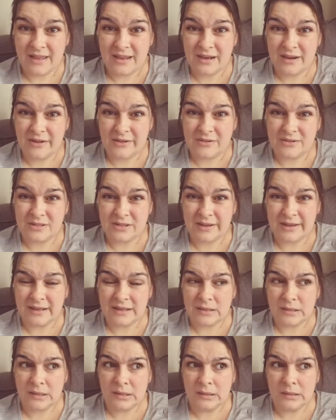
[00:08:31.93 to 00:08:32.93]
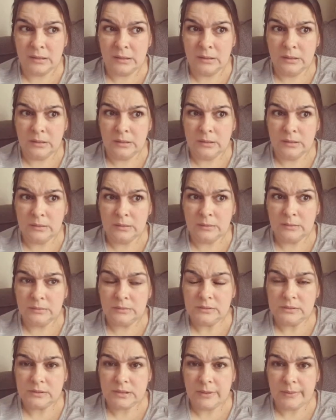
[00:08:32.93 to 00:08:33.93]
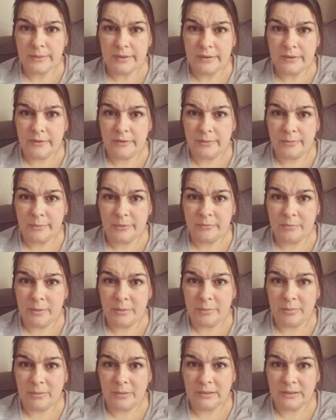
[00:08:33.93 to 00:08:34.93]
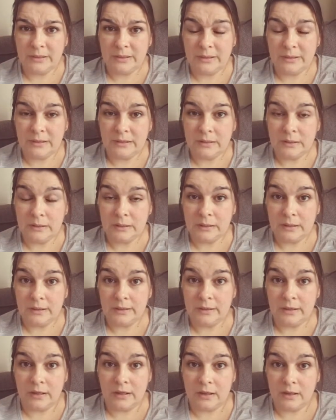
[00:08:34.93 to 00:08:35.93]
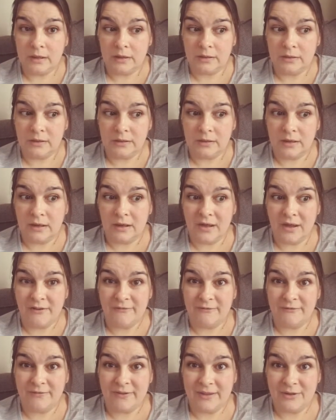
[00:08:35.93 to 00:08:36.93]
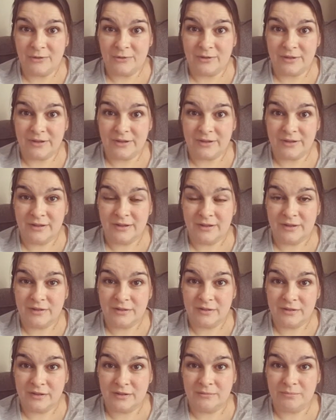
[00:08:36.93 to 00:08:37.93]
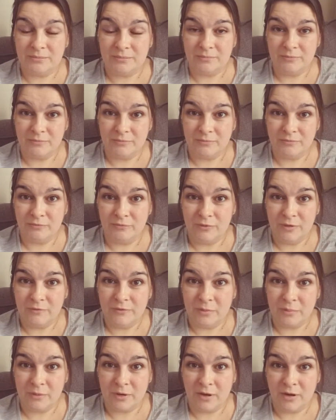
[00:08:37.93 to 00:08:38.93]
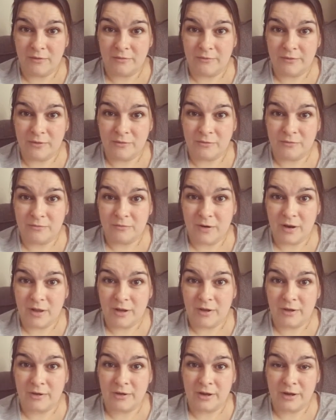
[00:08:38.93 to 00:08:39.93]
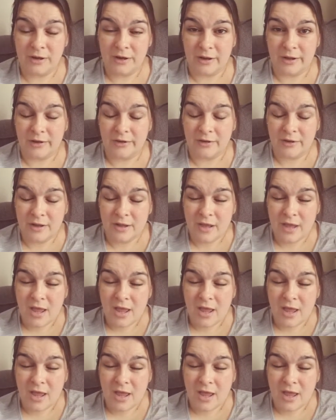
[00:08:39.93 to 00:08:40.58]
You know, it's like, what's going on with my body? You know, I can't feel the rhythm. I can't feel the flow. You know.